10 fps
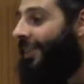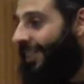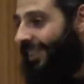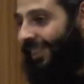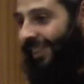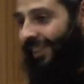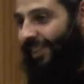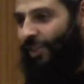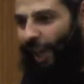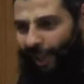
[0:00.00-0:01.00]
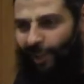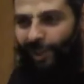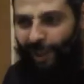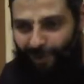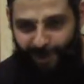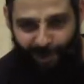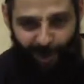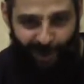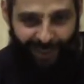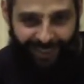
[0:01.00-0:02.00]
way. Jihad in nafs, if
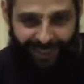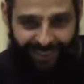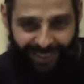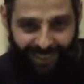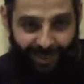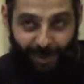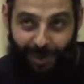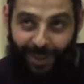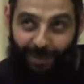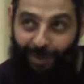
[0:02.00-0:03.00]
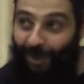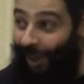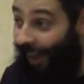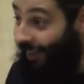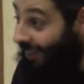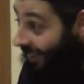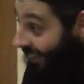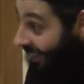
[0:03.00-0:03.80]
you will. Speaking about jihad,